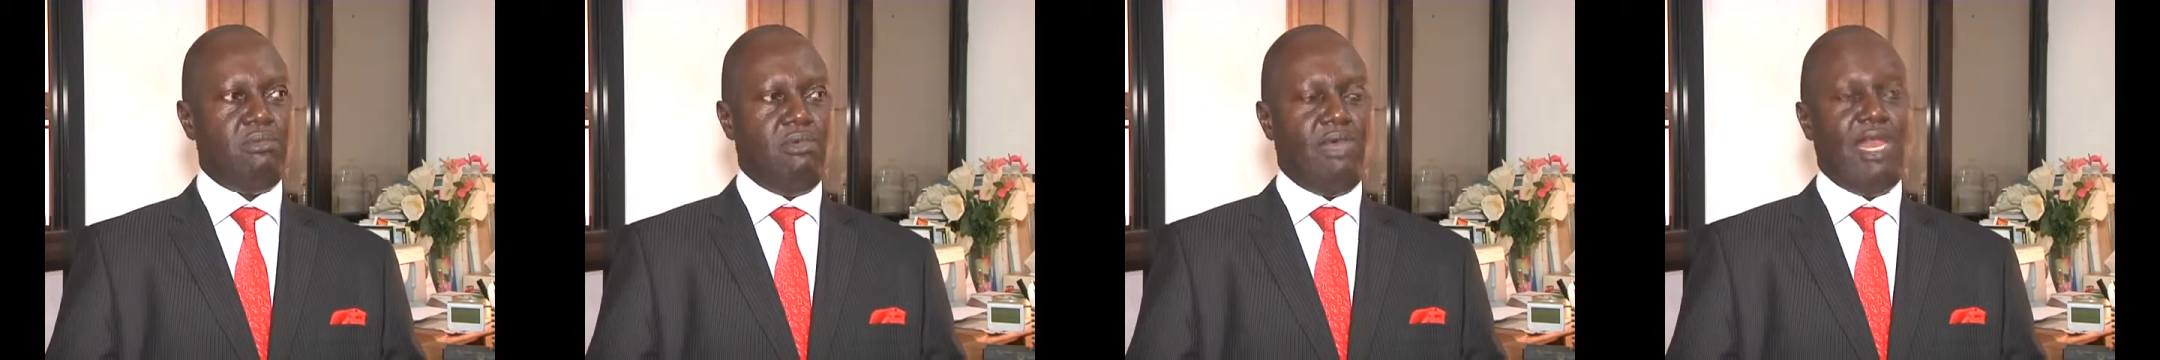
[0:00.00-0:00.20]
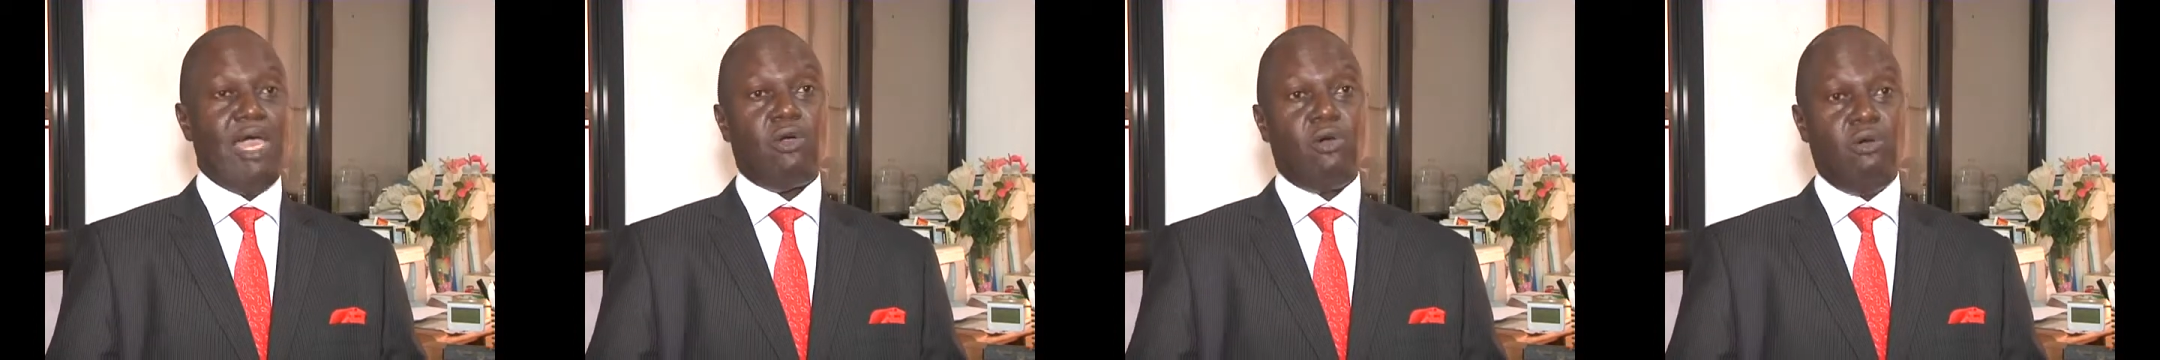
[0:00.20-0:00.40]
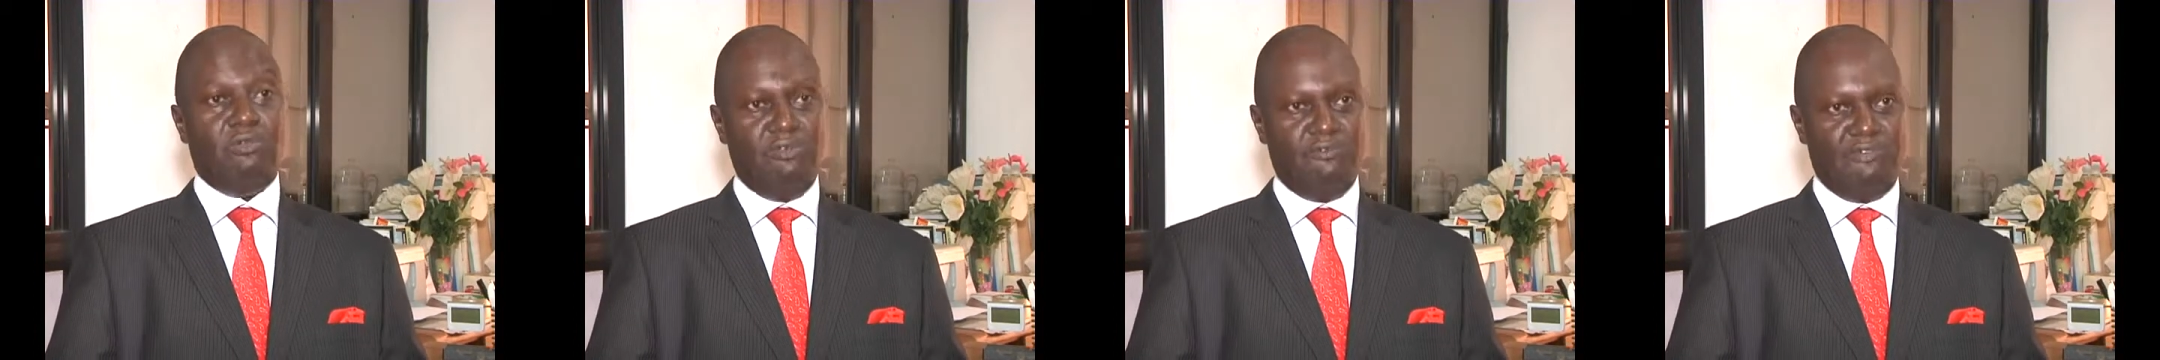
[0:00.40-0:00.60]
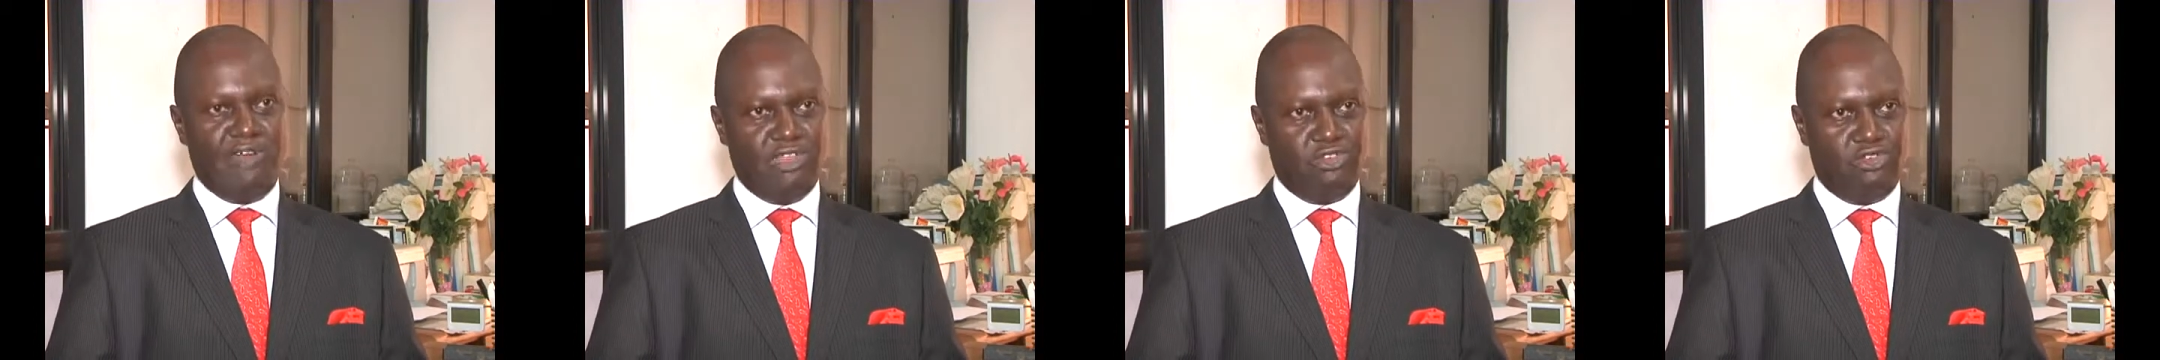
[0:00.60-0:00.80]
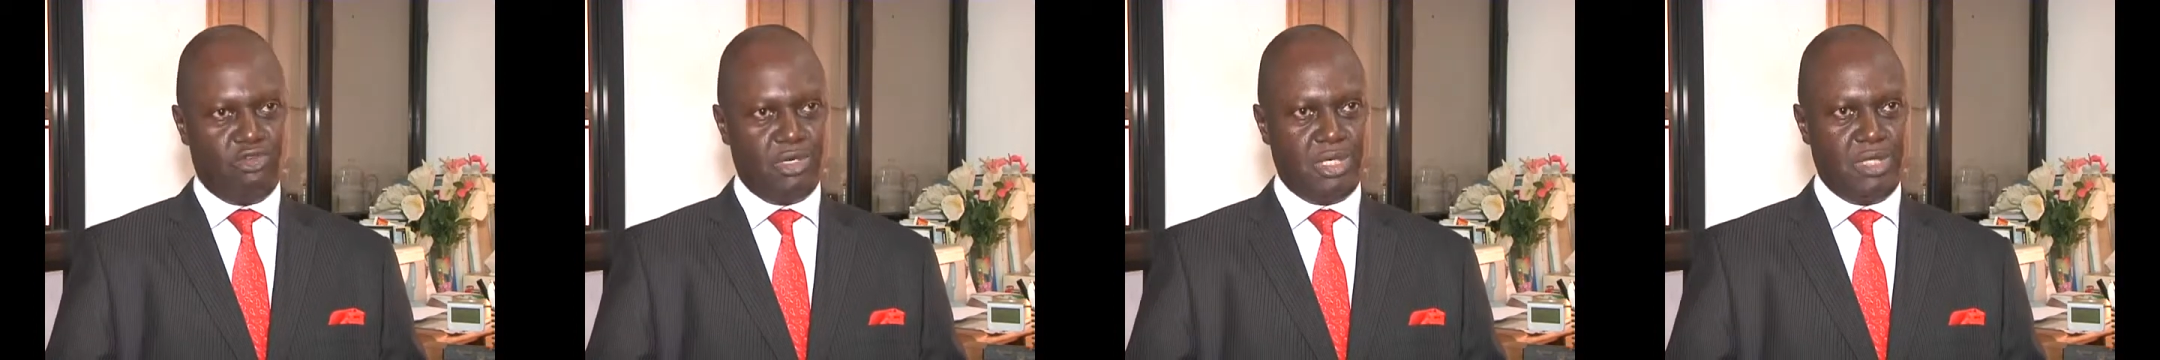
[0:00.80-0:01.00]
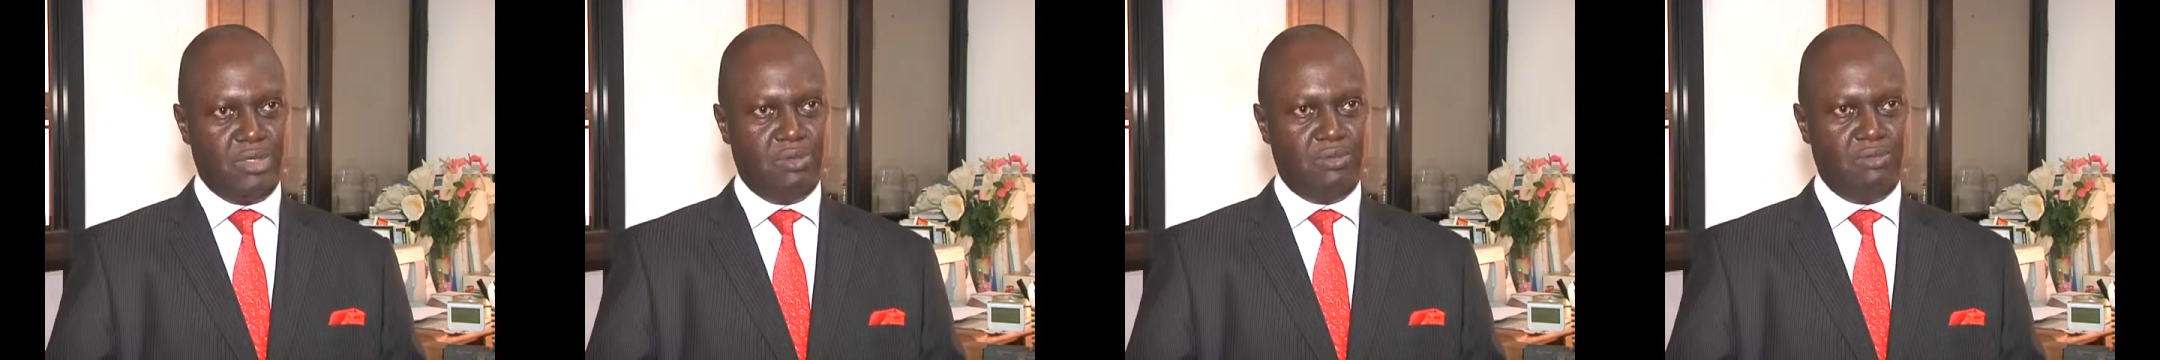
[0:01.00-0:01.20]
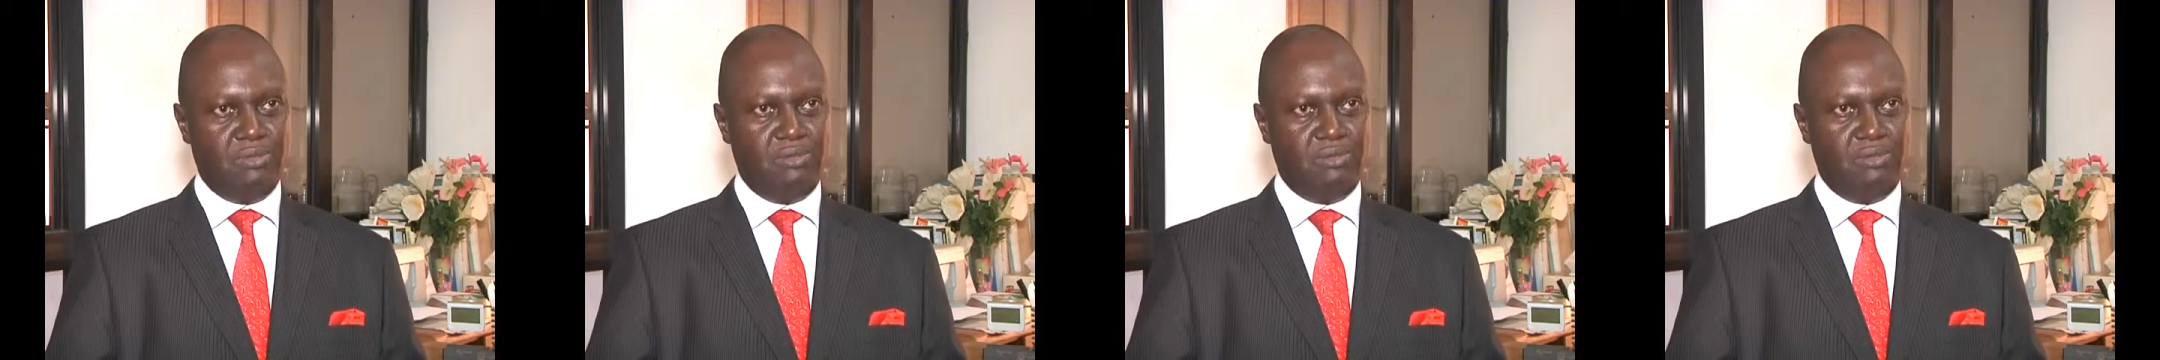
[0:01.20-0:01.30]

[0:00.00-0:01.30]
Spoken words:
Lack of infrastructure.